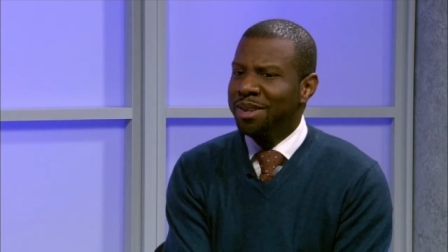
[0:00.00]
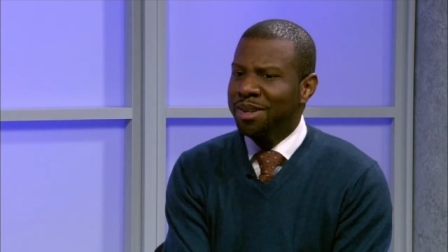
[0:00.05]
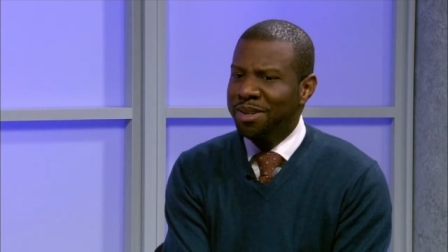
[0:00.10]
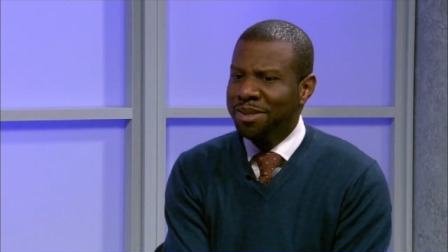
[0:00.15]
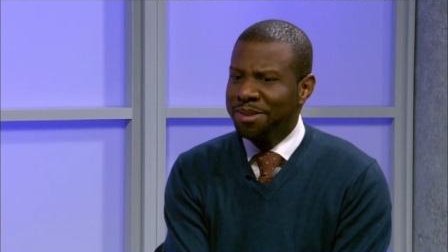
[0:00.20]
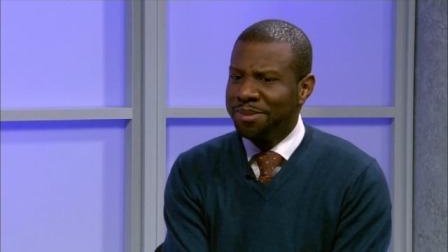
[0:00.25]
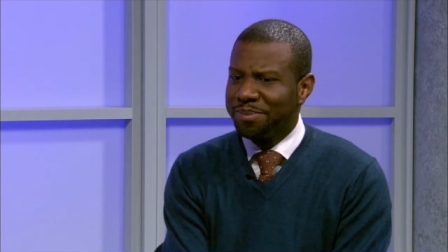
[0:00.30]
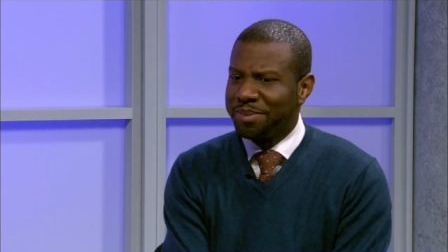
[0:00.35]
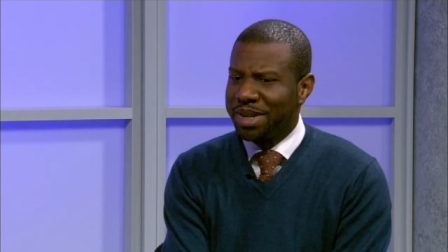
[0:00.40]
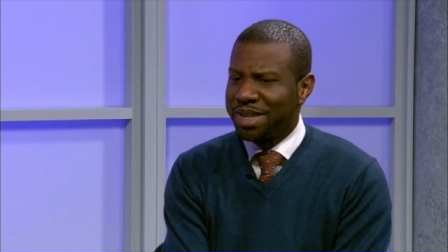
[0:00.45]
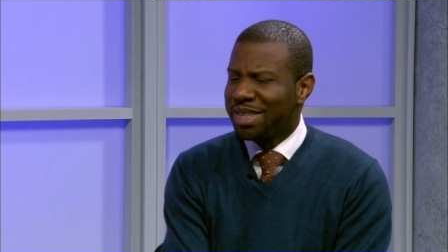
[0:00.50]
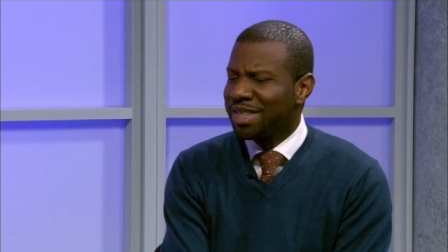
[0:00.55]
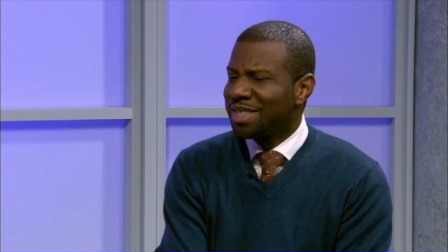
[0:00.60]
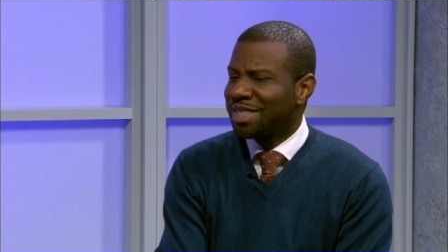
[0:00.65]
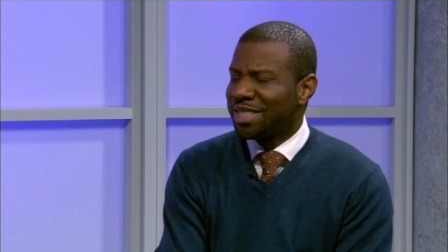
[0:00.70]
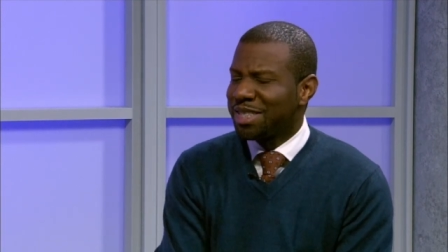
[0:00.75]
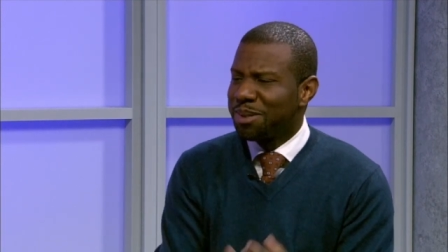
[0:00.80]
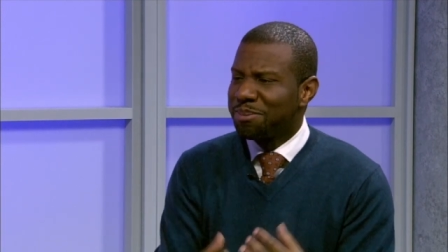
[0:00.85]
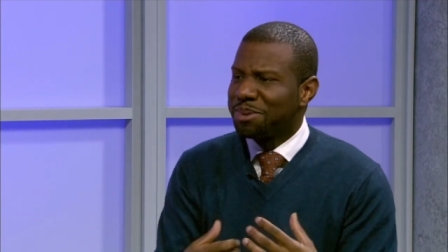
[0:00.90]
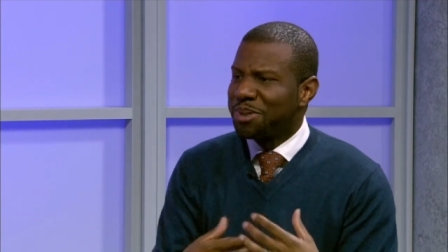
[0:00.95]
it didn't
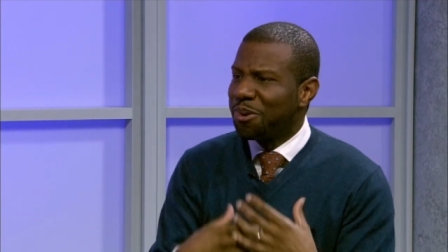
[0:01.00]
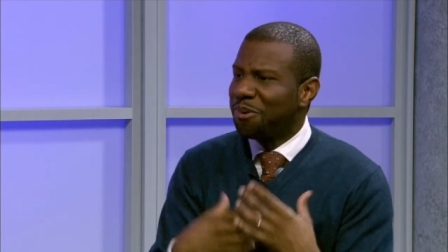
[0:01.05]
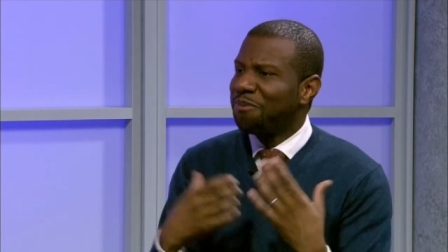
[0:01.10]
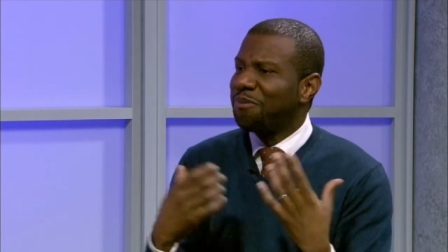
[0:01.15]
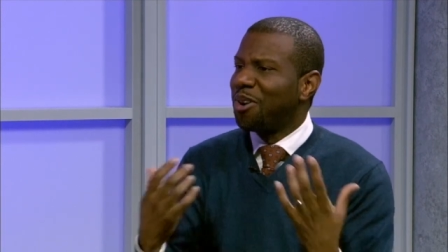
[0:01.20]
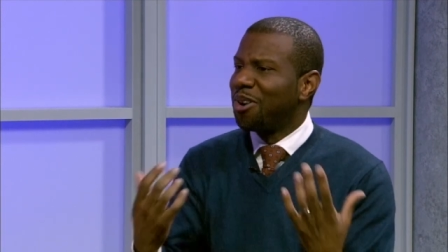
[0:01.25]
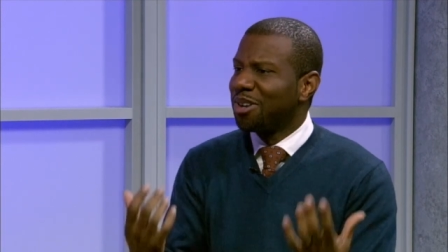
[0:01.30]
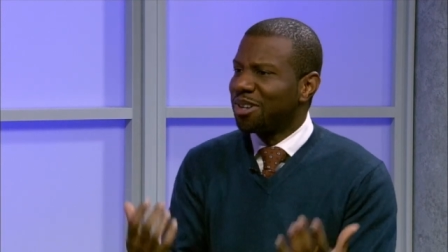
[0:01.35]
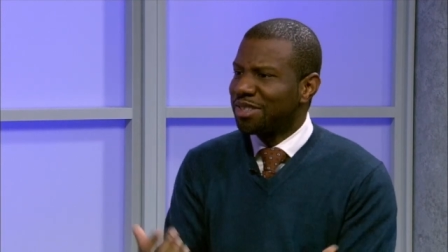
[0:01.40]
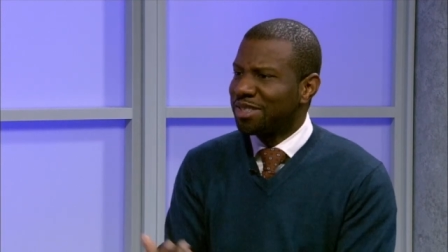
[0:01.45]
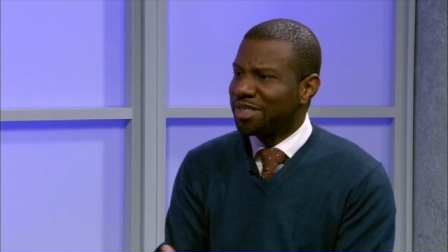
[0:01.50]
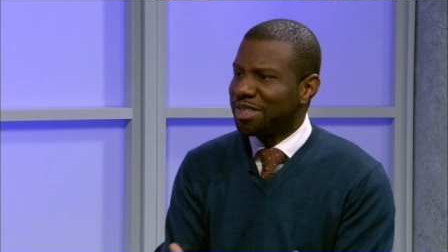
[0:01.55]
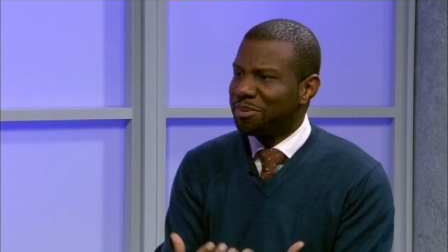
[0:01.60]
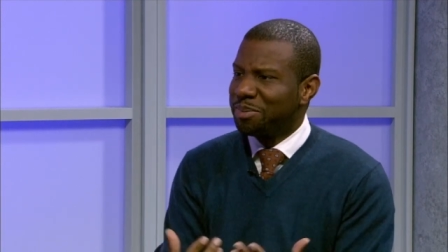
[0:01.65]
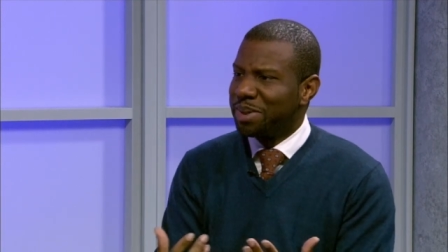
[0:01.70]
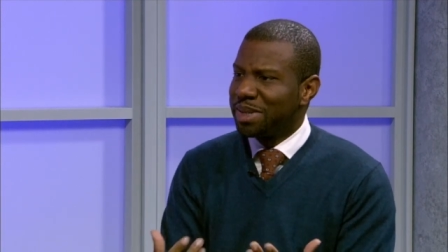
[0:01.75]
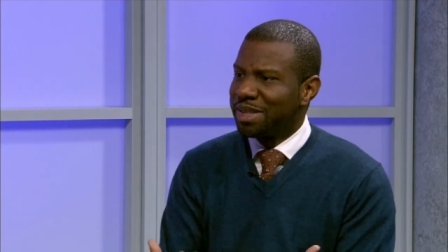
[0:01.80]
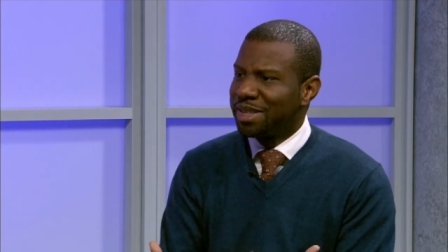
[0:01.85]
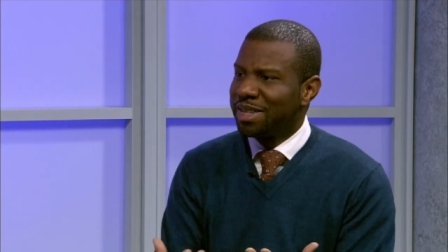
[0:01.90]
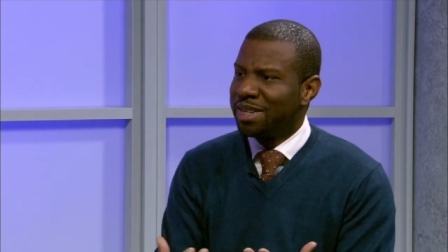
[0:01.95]
seem so foreign to
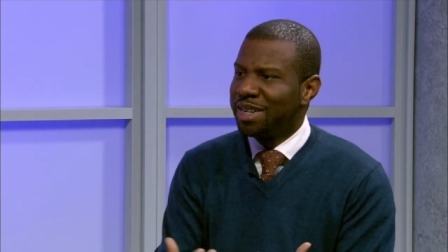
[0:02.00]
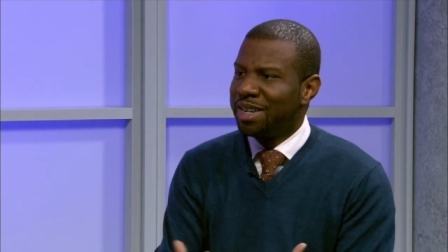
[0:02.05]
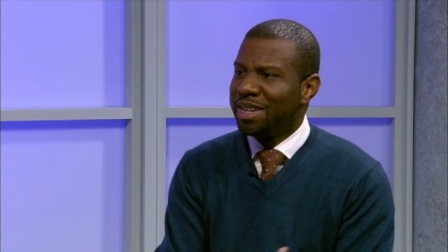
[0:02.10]
me,